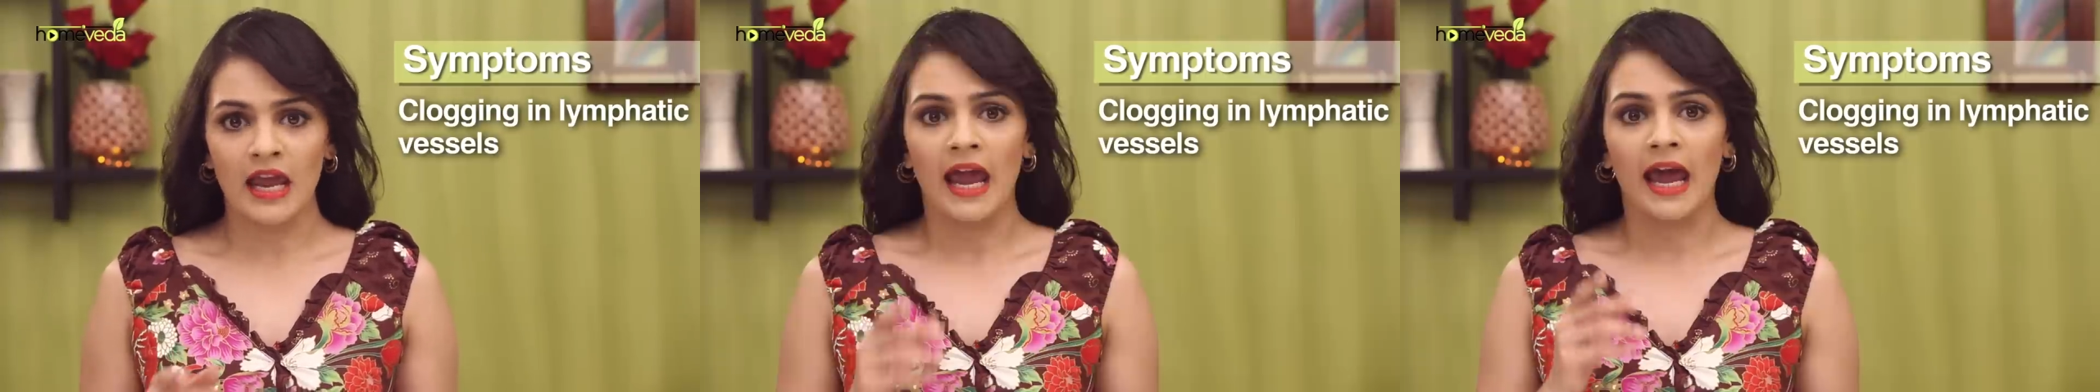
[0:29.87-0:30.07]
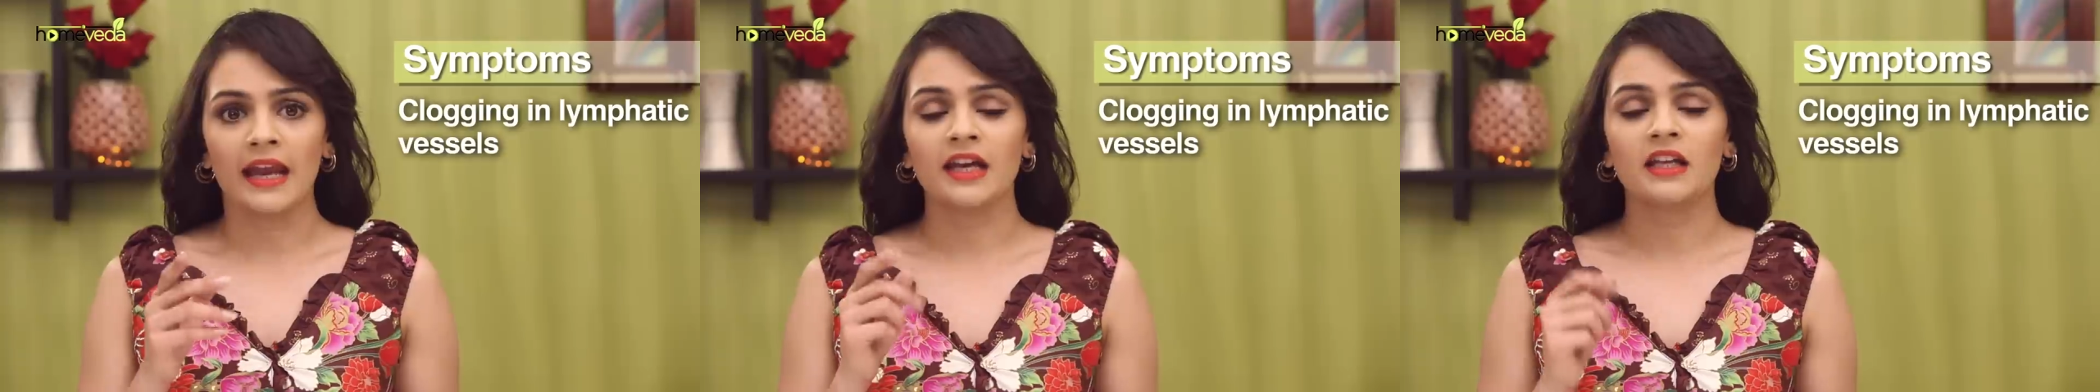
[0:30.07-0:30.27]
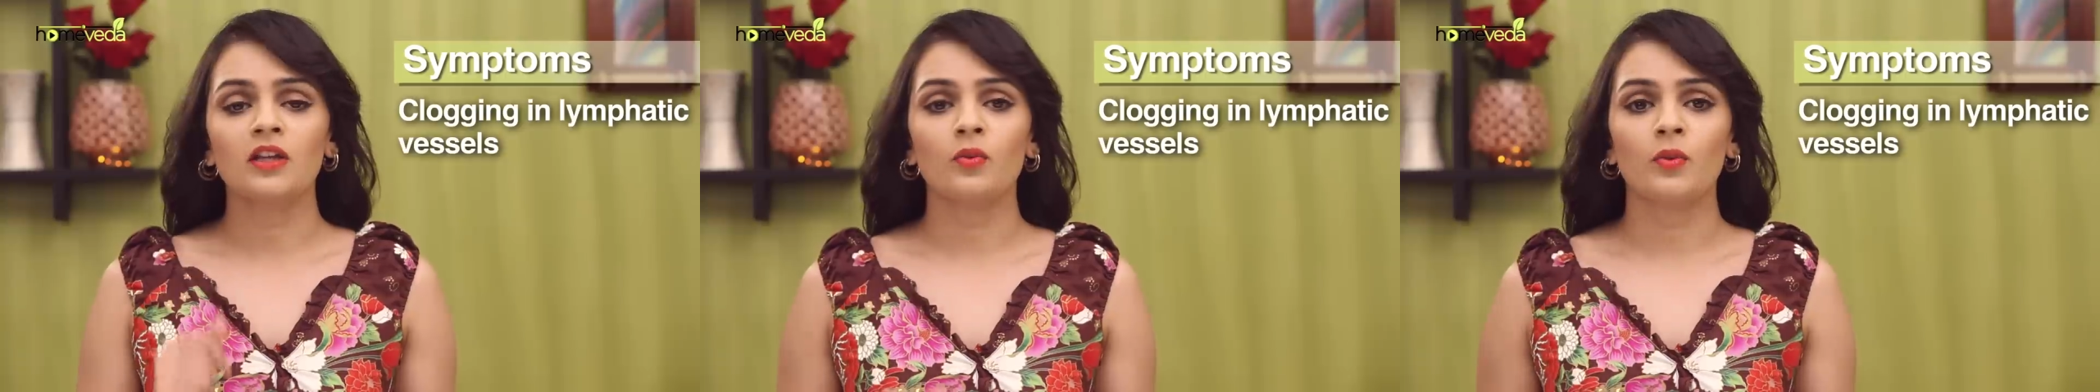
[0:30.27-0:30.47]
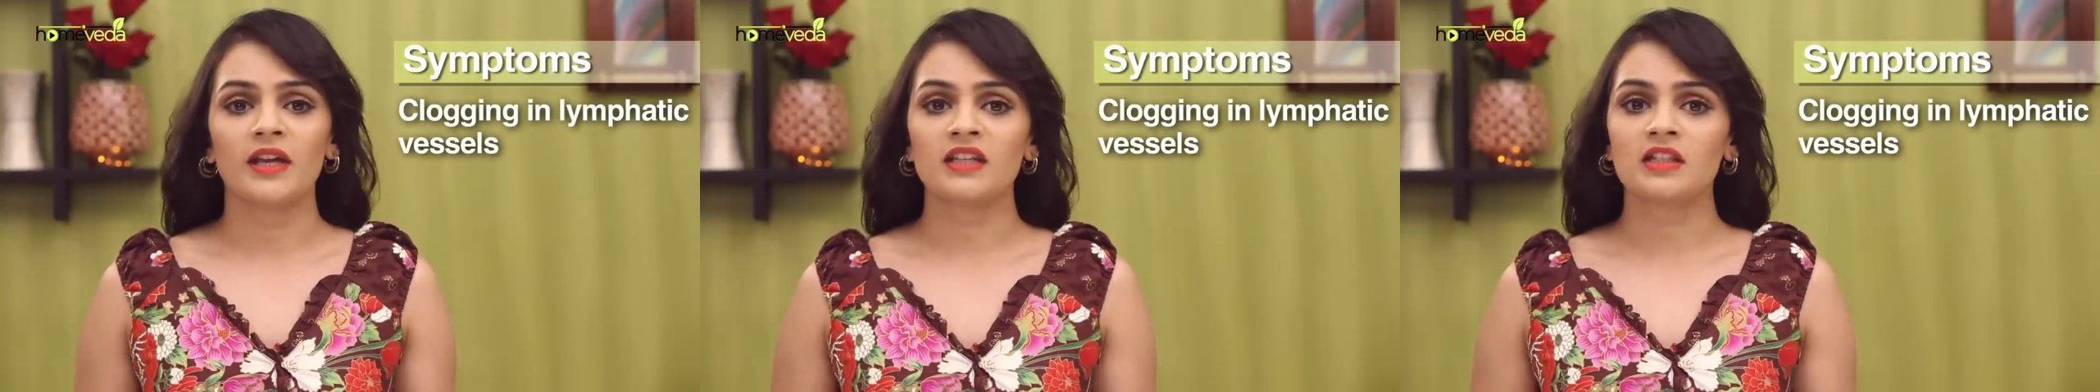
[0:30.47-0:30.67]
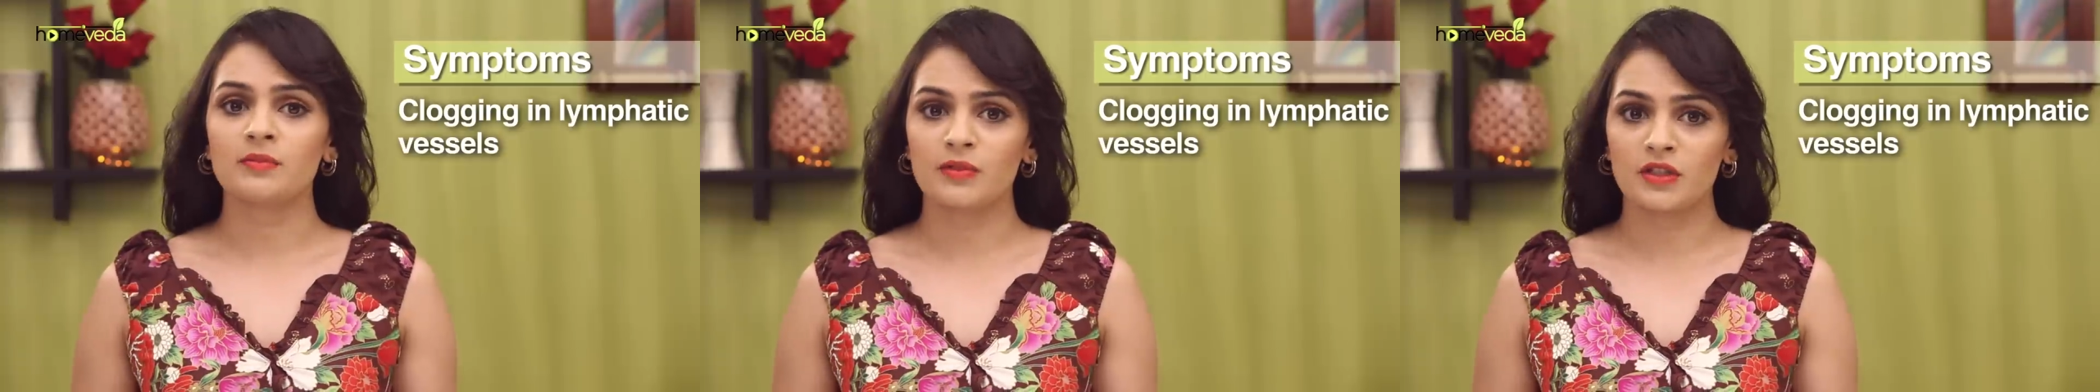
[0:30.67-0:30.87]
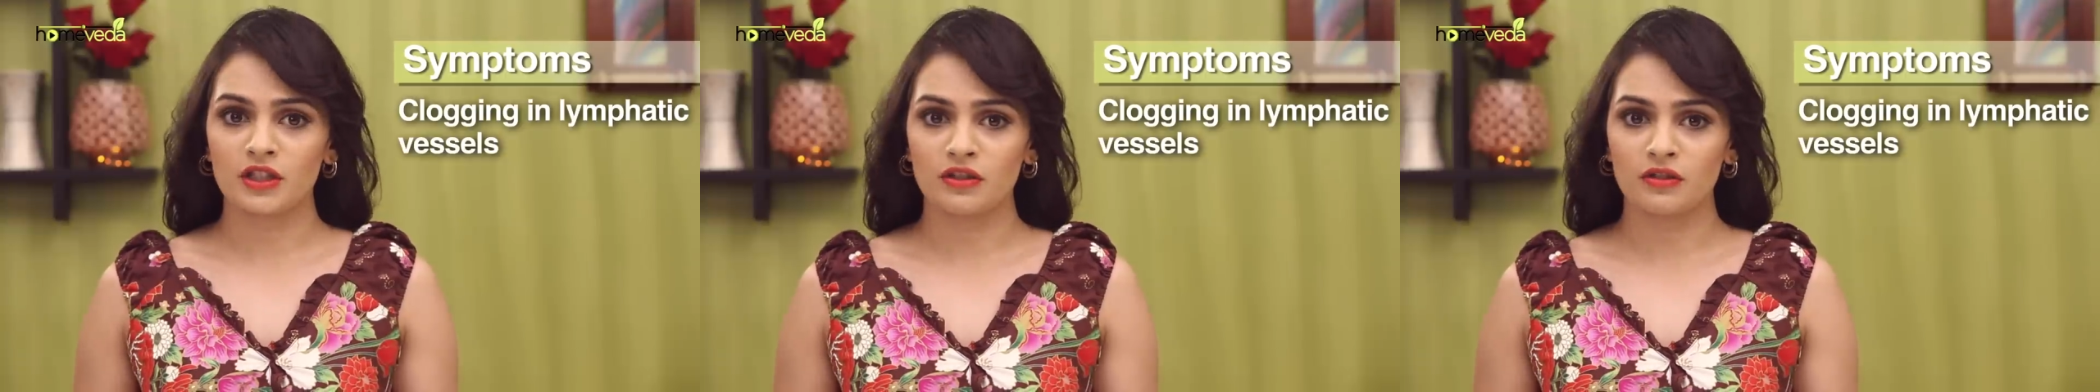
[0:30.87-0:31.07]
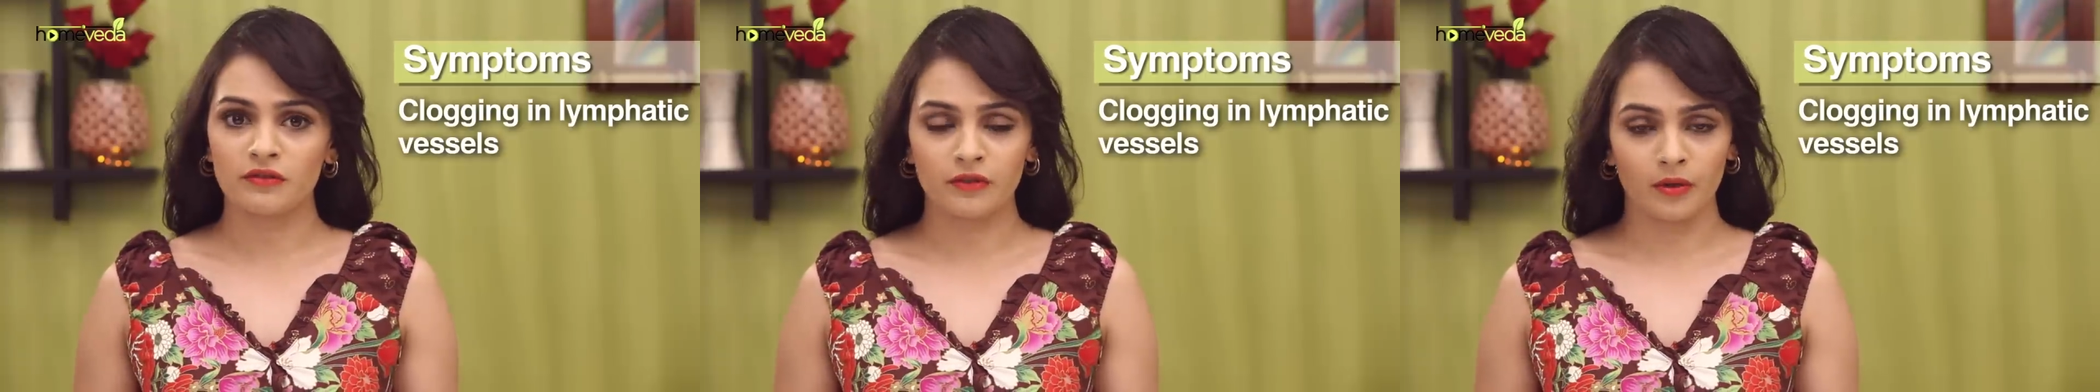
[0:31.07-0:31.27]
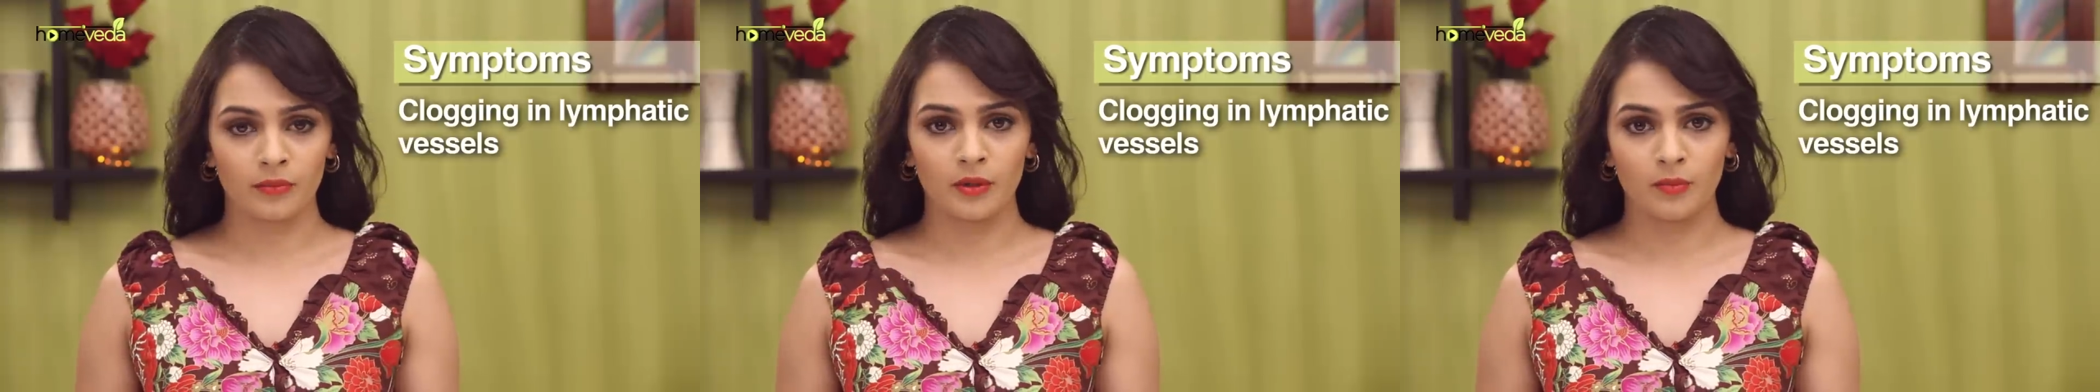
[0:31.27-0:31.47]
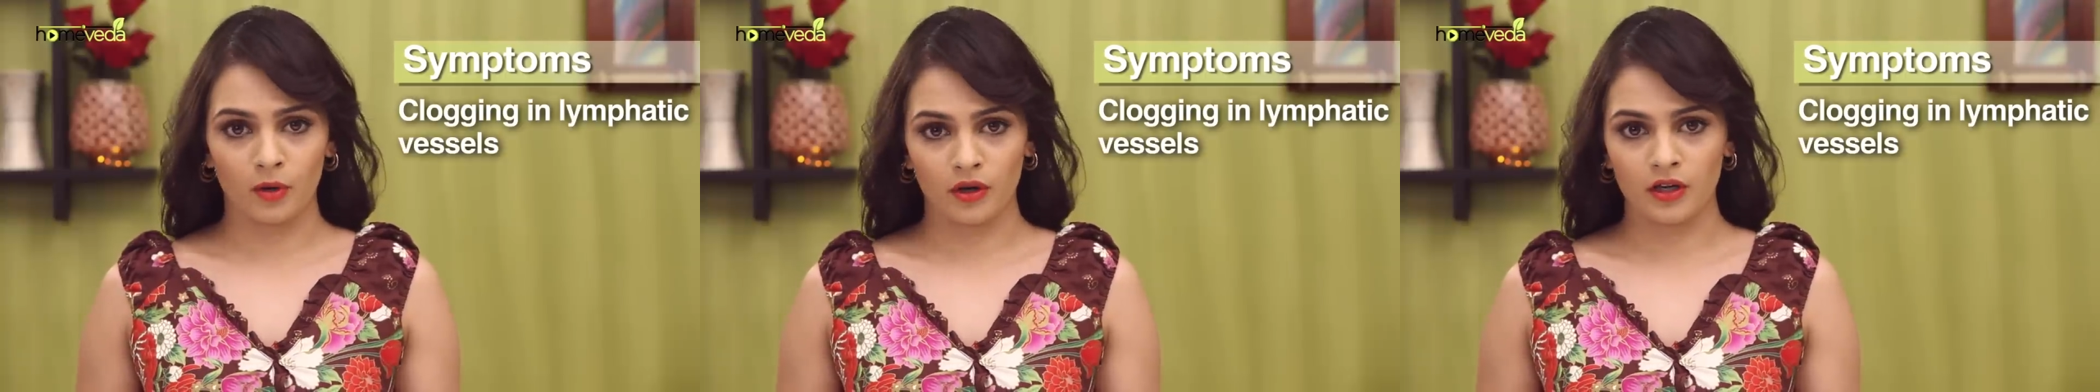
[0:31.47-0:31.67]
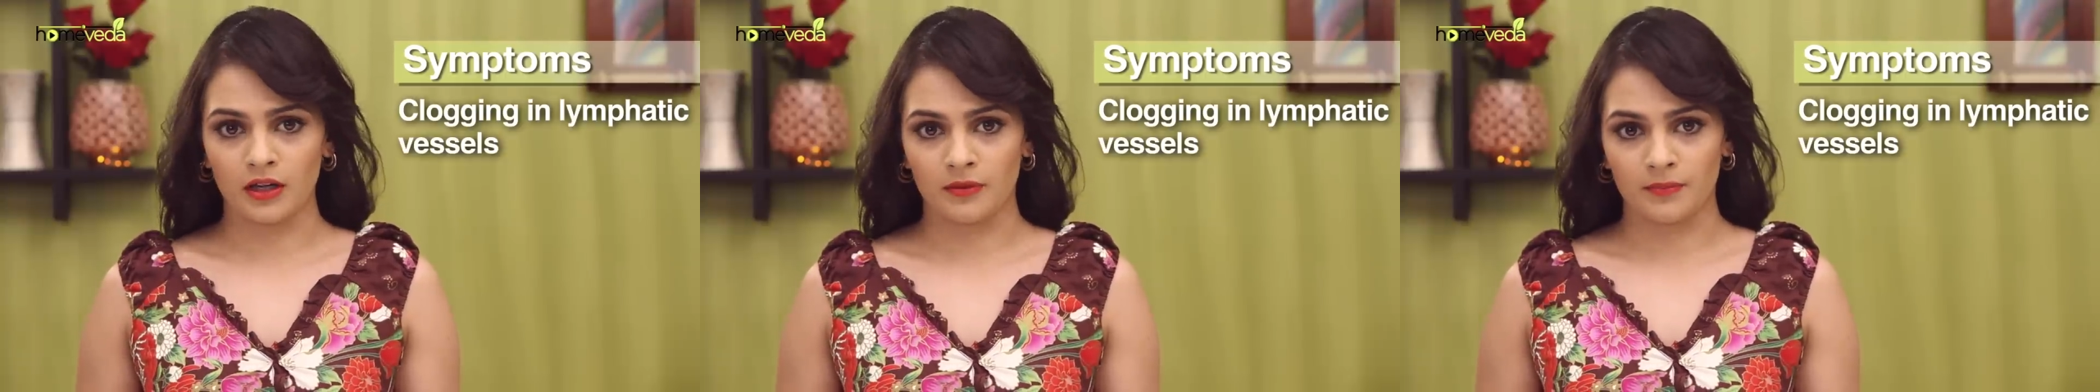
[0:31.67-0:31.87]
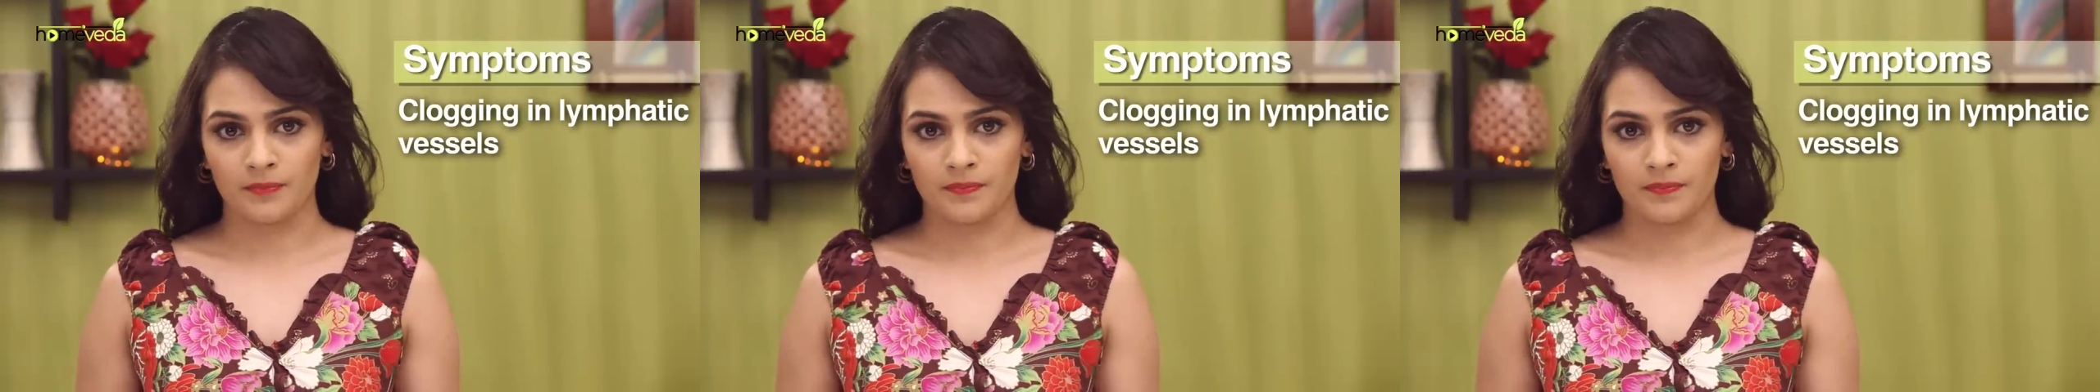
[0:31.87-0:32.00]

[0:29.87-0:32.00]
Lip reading: and other waste material from the body.